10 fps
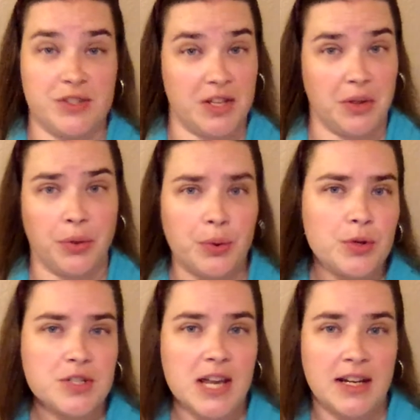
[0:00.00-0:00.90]
that
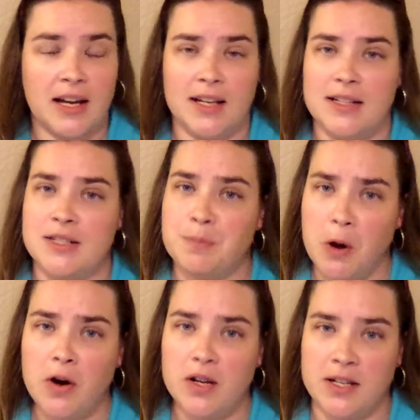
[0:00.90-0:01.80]
Thursday night is
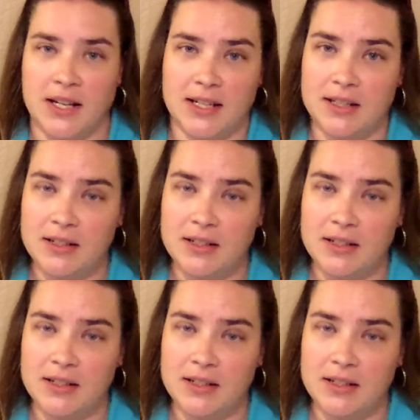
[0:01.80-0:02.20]
party night.